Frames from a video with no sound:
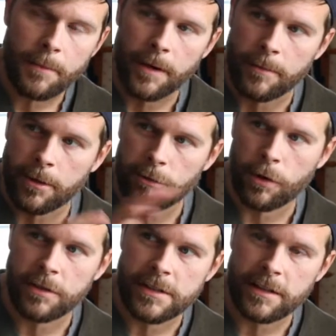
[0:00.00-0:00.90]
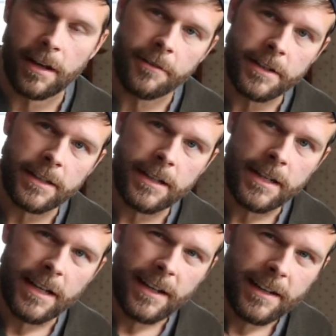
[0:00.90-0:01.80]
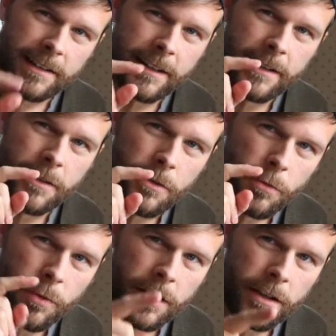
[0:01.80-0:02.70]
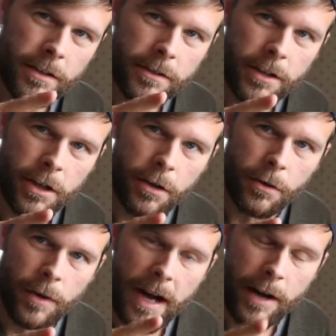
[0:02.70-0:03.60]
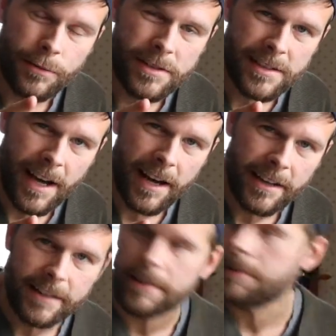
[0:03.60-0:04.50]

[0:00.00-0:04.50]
But I'm gonna throw these in the oven and then we are gonna go outside.